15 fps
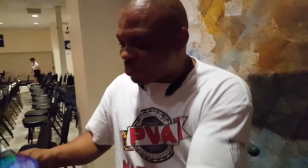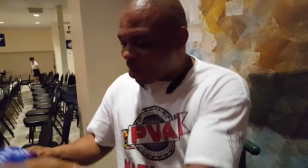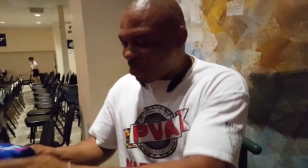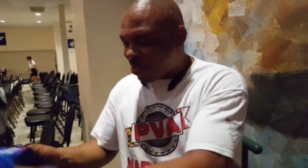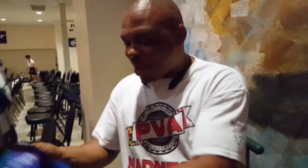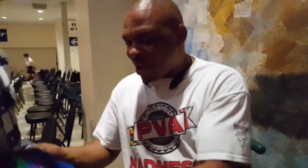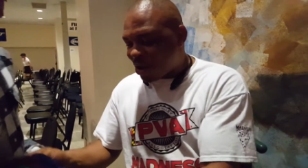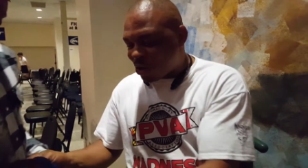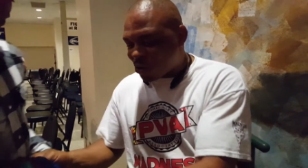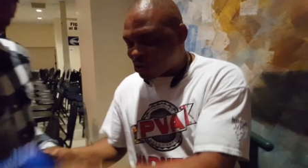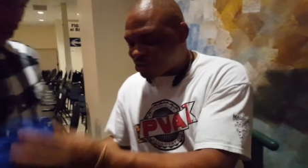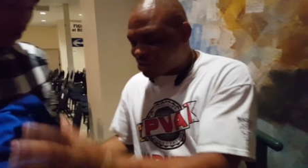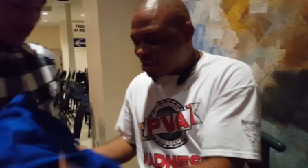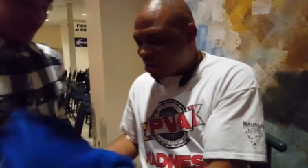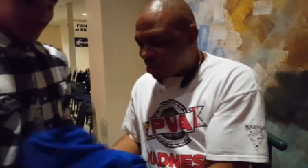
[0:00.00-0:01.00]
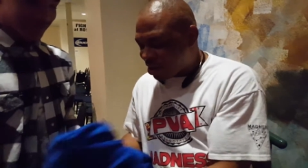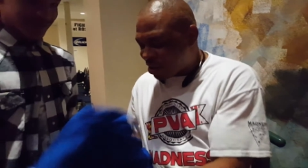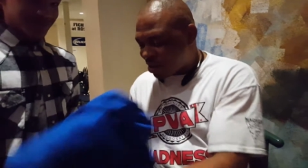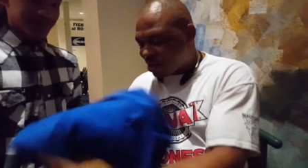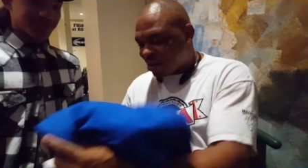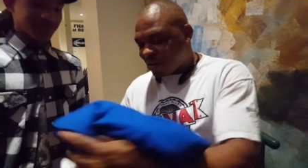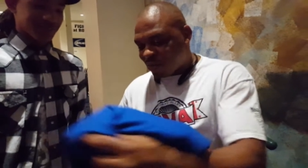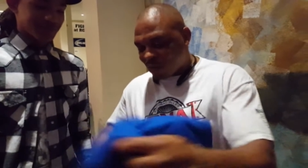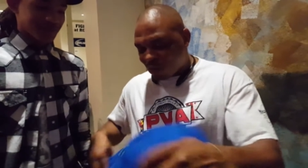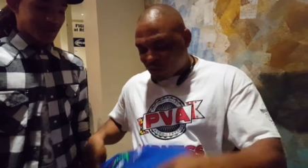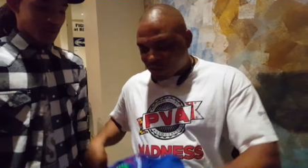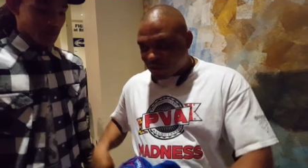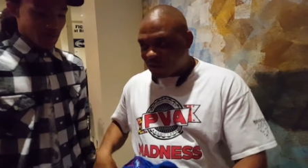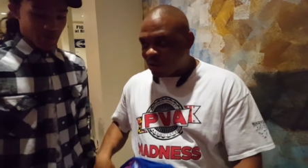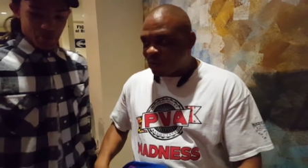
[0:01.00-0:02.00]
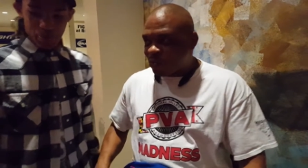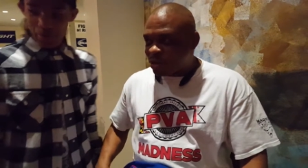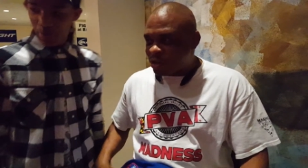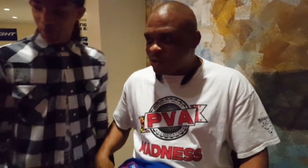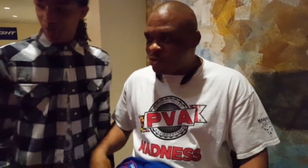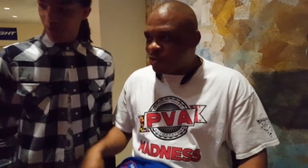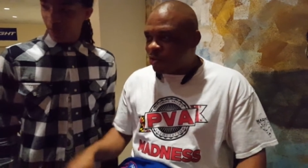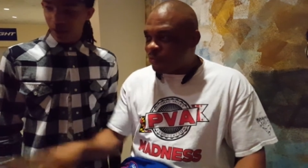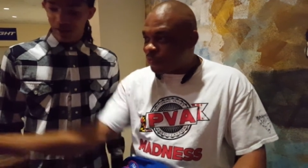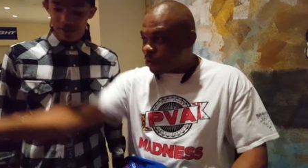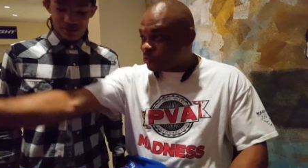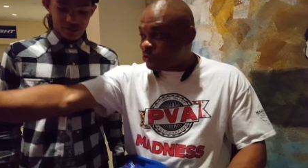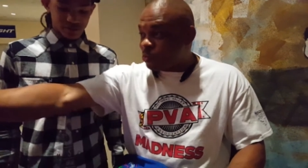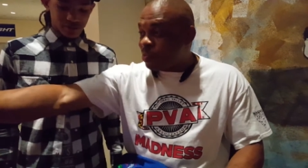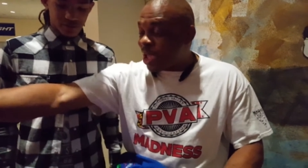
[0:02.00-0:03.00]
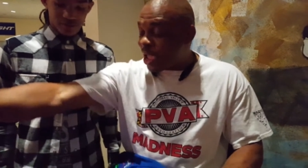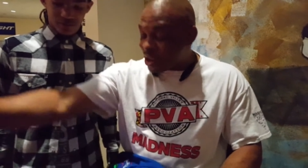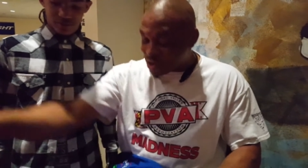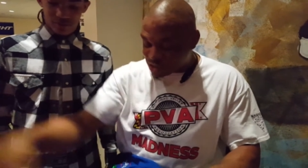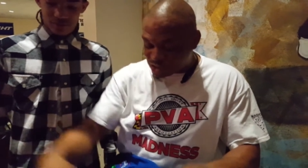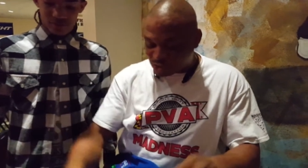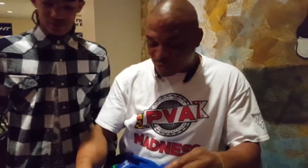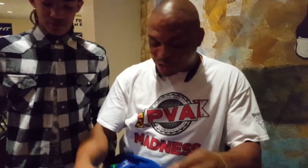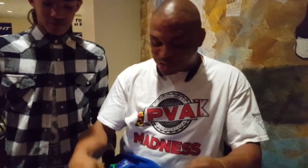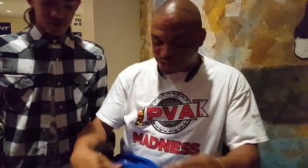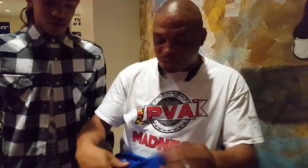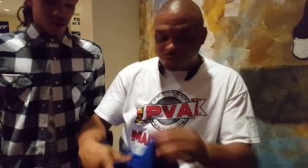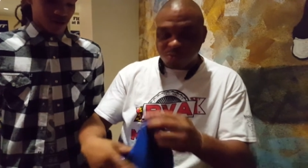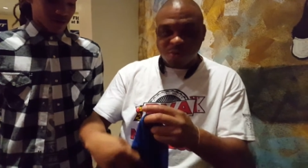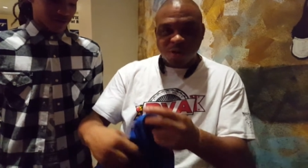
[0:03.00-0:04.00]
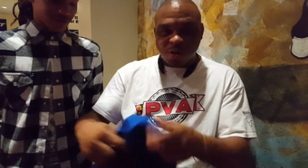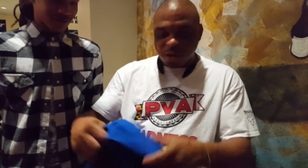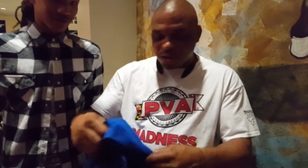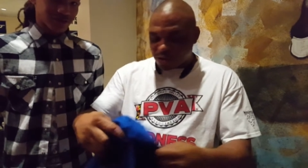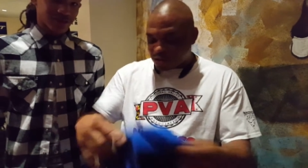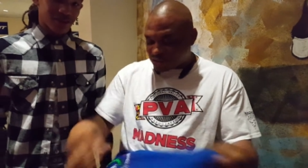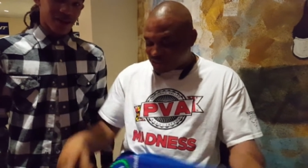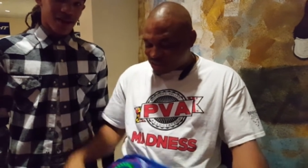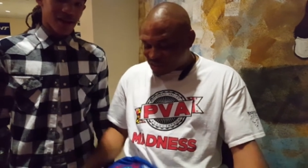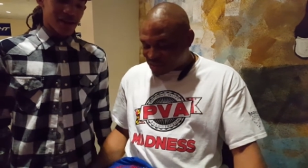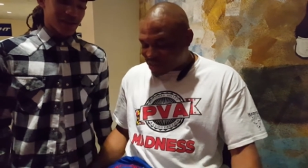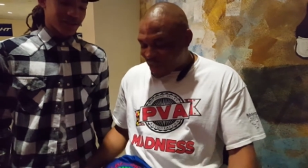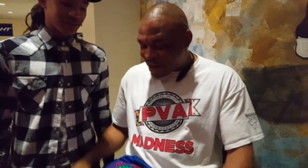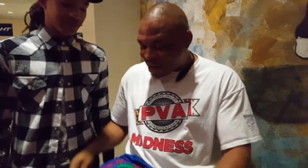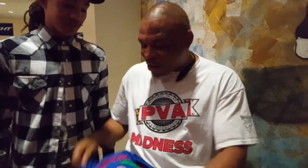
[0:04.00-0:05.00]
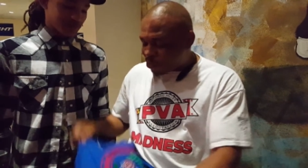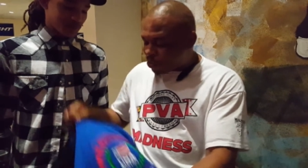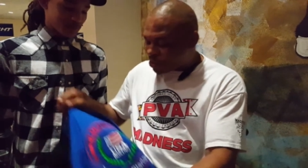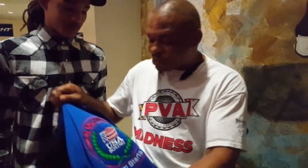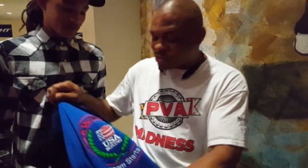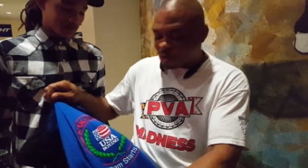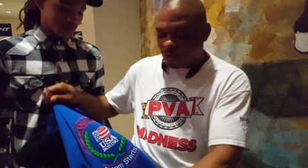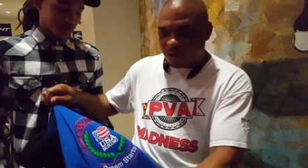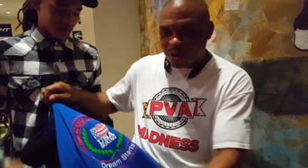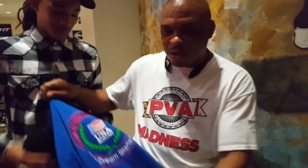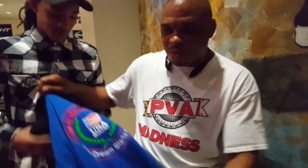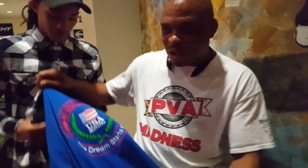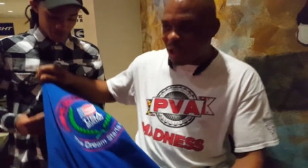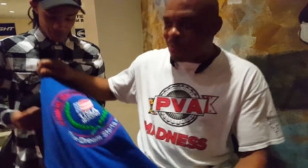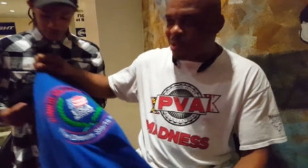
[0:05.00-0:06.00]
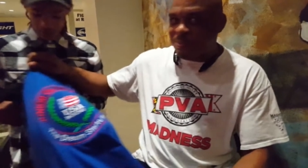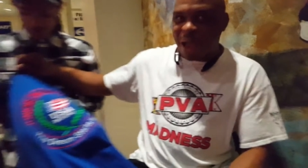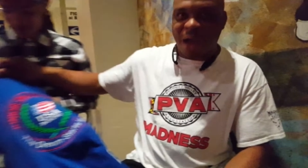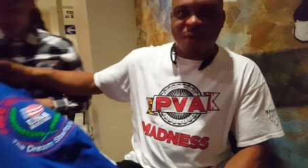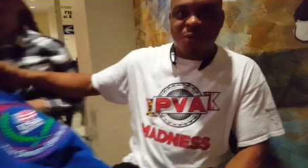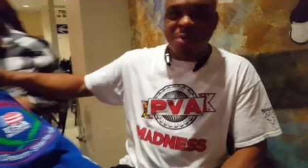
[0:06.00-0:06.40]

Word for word: It's my man Lil C with the with the universal madness sweatsuit. This is this how they put this on. I'll be back.